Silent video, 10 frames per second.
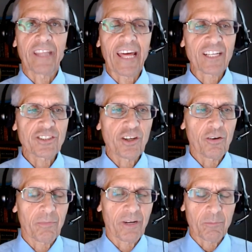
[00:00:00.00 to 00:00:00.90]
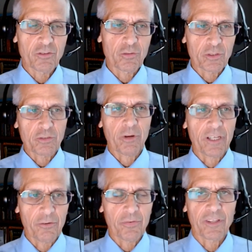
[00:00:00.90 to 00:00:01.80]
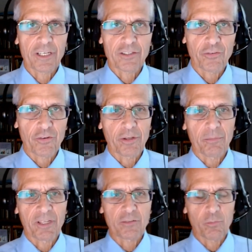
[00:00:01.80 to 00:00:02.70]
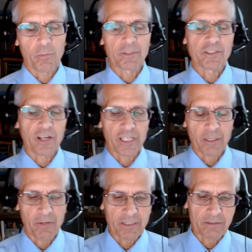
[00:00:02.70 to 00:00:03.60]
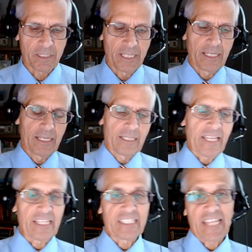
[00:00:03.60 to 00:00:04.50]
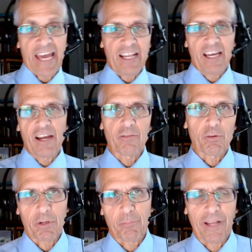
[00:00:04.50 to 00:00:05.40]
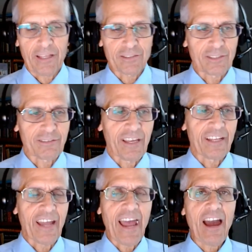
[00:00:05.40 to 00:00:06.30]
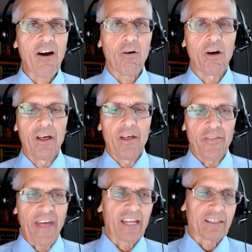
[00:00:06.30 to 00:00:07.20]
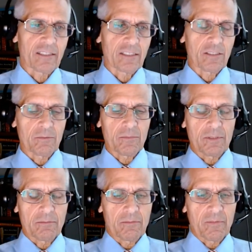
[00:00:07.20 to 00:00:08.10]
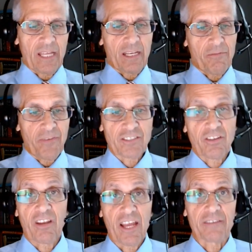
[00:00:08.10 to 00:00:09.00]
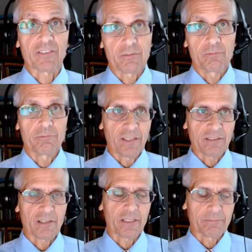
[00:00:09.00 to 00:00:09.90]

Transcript: Show. My name is Chris Greco. For the next 30 minutes, we'll be talking about data, data, however you want to pronounce it, and how that that affects our lives, basically.